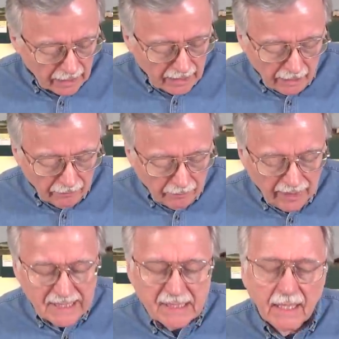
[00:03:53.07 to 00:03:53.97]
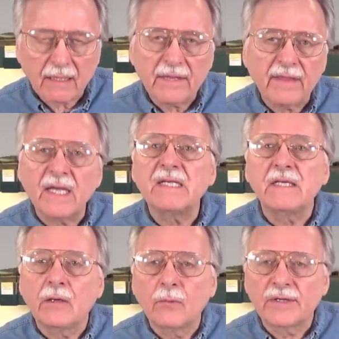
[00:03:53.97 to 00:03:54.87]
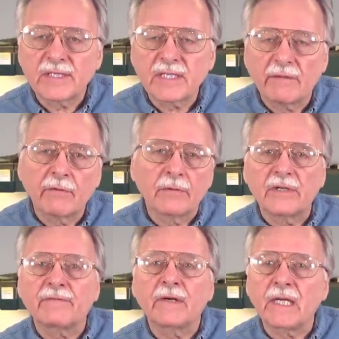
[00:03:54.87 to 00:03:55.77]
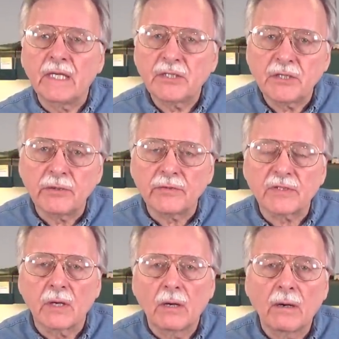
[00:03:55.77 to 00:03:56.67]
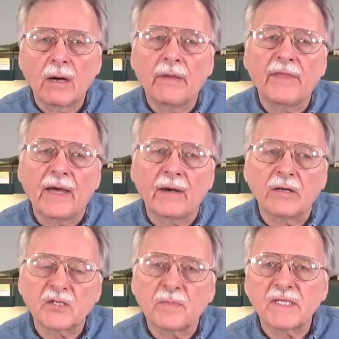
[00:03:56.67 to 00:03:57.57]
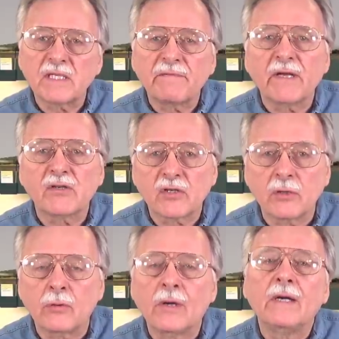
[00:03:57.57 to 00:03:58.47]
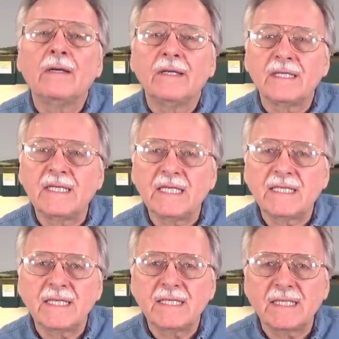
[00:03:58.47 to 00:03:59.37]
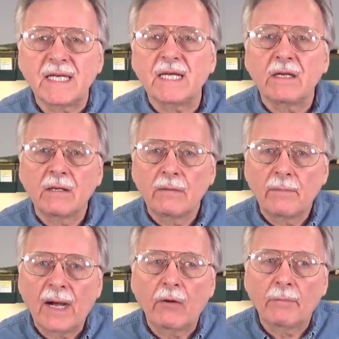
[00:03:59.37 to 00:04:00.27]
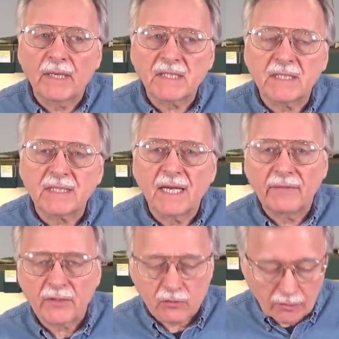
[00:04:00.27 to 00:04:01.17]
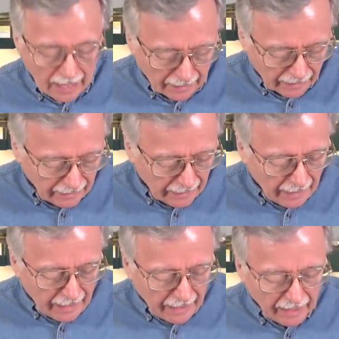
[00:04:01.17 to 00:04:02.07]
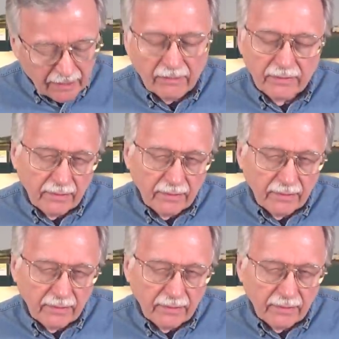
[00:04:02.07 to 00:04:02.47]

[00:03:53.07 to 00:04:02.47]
Now, basically, they deal with several different issues uh, that are specific to D C C power buses and the track. And